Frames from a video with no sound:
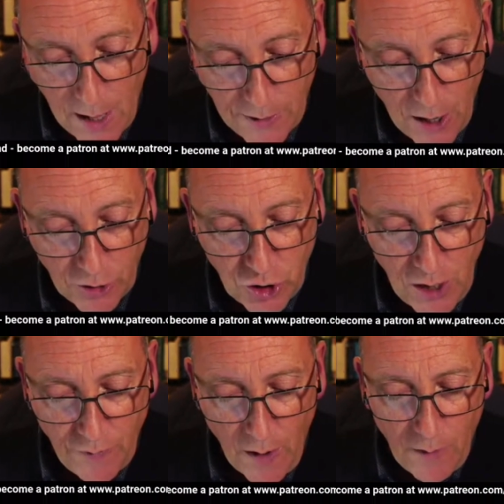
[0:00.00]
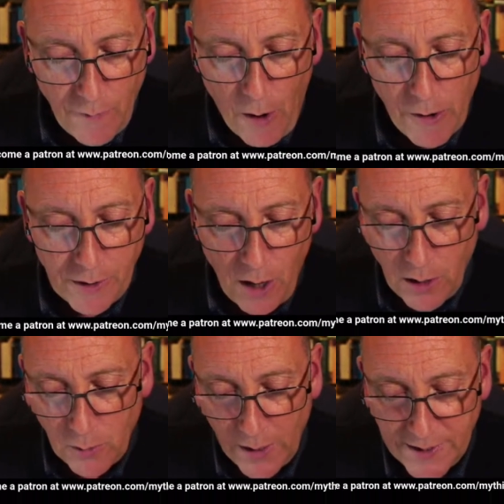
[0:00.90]
Their chief Foreign
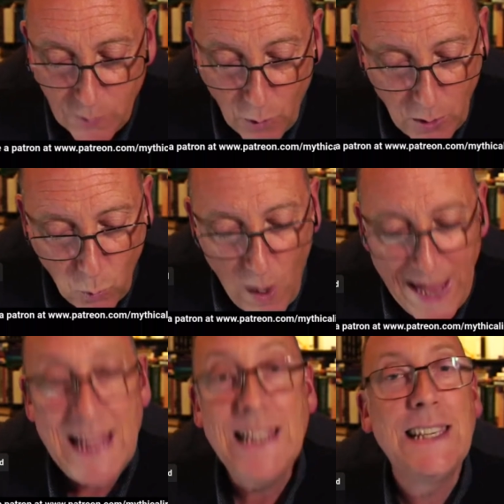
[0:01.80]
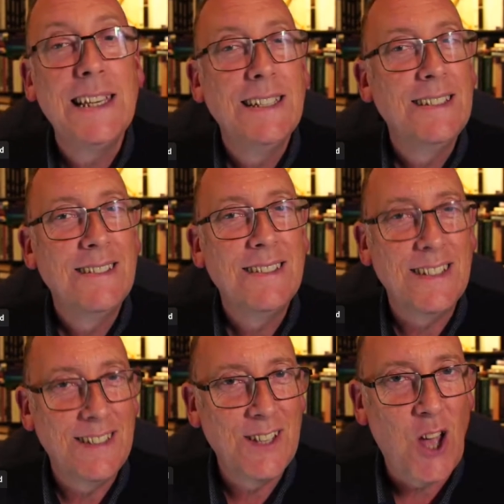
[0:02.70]
conquests were in Wales
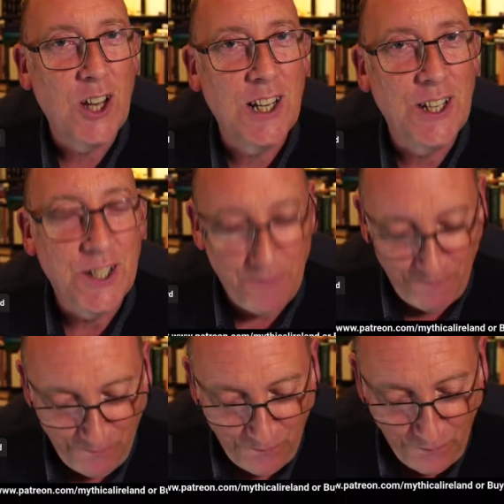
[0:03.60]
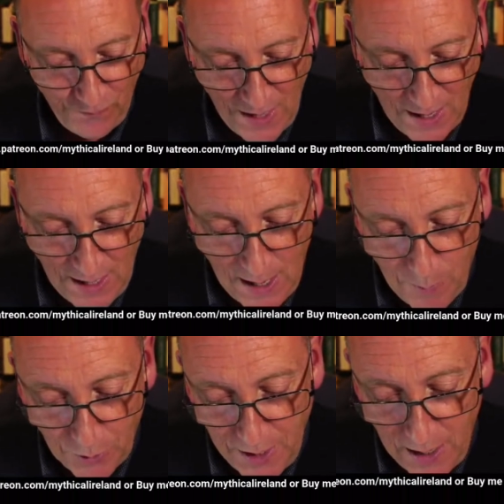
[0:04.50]
and Scotland,
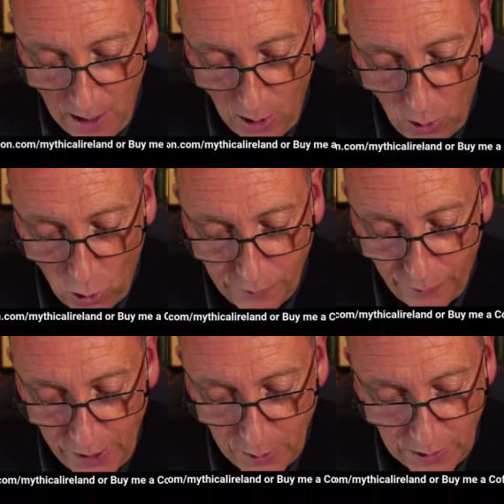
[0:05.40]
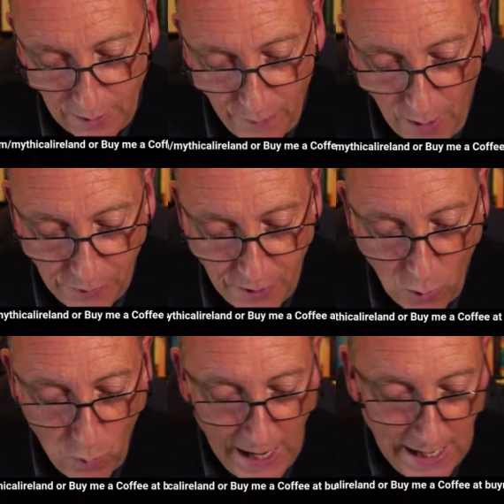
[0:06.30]
but they unfrequently found their
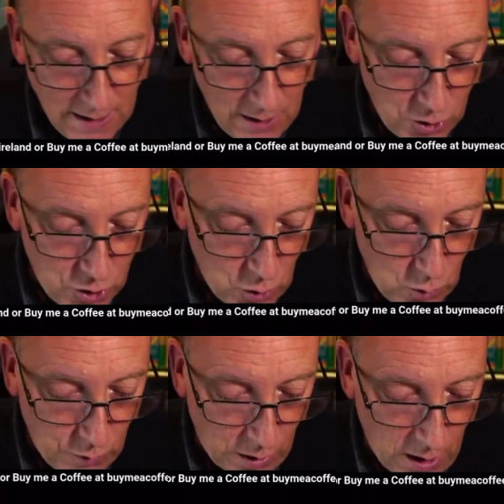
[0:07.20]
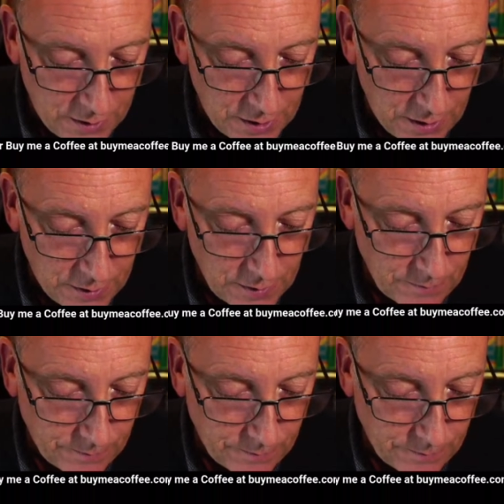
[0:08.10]
way to the continent.